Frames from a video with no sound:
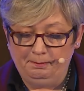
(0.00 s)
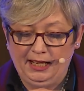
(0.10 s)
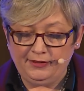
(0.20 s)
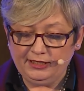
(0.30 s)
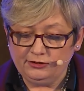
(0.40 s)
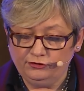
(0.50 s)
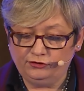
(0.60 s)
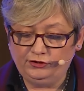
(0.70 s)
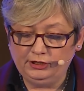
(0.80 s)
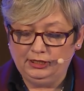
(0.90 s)
But I think there's
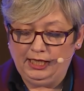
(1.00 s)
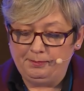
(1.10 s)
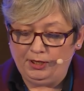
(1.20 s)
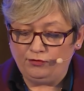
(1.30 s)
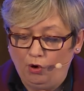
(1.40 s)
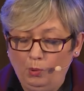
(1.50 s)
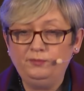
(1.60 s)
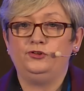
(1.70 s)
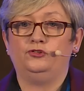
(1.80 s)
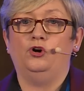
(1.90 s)
still a bit of
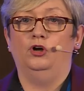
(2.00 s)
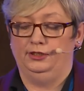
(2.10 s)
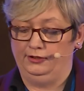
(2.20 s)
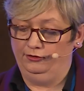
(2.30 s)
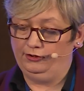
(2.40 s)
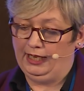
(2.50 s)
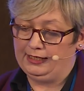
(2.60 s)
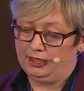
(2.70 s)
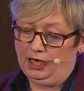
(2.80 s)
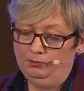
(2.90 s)
hope for Scotland,
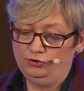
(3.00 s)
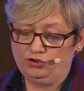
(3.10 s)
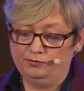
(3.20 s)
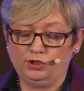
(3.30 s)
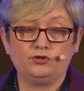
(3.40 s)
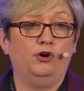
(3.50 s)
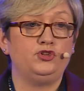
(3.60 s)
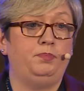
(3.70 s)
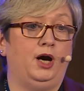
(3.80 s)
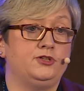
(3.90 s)
and it comes from the
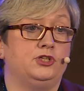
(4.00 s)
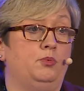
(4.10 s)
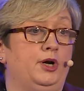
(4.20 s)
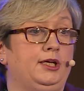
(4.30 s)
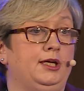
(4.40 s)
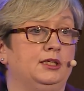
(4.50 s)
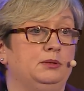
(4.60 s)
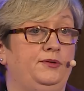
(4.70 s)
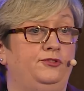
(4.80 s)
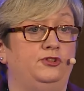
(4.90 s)
cross-party working
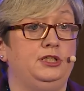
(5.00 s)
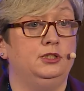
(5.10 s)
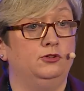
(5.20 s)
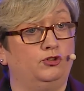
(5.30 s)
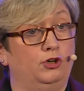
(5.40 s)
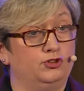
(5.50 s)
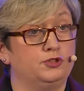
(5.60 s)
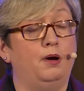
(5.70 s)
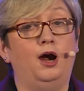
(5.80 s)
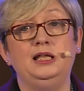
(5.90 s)
that we've seen in the
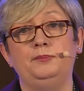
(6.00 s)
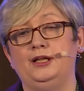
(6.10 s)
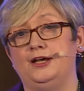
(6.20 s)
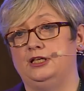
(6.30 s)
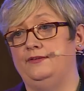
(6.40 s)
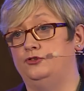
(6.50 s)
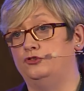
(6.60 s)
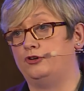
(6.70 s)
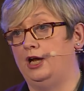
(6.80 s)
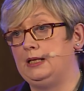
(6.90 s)
Scottish Parliament, as I've
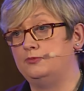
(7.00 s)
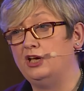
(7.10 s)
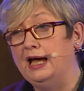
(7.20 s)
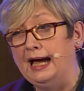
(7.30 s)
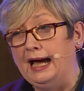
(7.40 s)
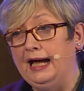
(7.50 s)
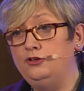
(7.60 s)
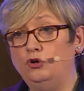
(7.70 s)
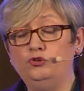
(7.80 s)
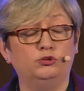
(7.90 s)
described,
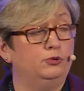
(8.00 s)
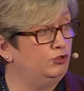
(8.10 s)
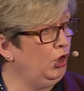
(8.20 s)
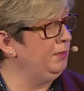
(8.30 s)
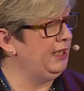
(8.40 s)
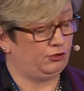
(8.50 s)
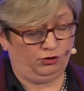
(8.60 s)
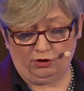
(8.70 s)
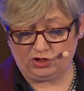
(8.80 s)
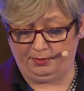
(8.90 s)
and also as Dominic
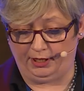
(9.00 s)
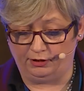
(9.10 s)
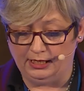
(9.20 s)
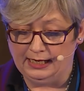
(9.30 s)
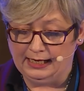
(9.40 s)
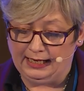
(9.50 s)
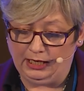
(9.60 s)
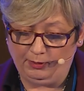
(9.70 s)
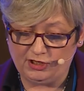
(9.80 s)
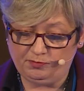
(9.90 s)
talked about
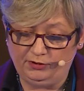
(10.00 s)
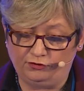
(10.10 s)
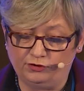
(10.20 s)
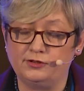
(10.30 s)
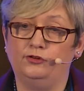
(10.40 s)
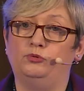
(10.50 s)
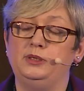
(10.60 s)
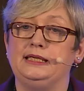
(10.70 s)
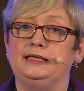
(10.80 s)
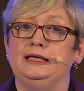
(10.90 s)
at Westminster
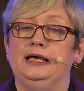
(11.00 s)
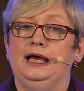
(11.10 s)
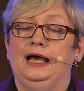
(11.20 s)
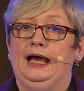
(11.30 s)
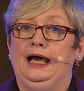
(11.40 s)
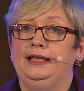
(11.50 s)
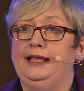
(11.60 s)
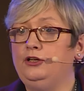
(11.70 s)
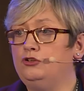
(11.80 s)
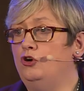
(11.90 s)
this week.
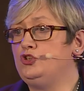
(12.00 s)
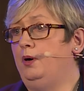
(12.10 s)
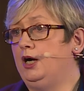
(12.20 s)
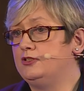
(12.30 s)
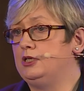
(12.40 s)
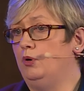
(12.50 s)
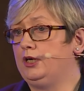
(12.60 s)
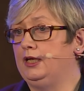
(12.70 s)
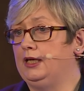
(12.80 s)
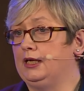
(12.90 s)
And that cross-party
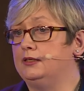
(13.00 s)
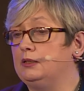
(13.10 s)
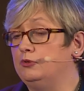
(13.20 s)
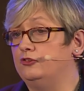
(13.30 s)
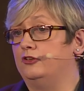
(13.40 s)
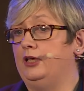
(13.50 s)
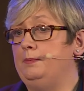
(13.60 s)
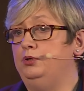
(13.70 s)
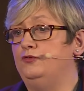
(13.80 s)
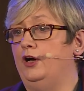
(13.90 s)
working, I think, was
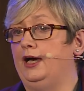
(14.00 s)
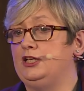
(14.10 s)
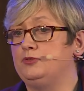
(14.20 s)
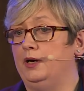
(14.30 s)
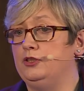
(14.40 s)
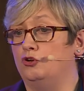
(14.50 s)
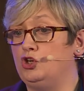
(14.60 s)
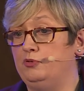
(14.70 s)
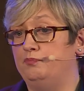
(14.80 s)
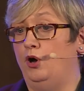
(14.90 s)
exemplified by the
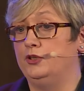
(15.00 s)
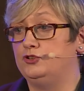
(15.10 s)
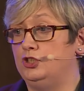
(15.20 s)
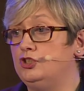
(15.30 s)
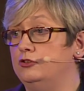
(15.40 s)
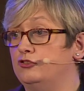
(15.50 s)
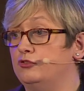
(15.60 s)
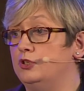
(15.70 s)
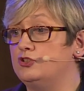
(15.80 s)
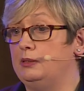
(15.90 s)
group of politicians
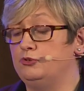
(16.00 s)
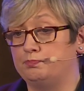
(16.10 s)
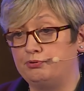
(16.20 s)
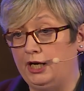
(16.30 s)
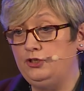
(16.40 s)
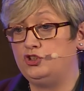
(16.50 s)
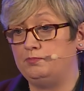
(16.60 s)
of which I was proud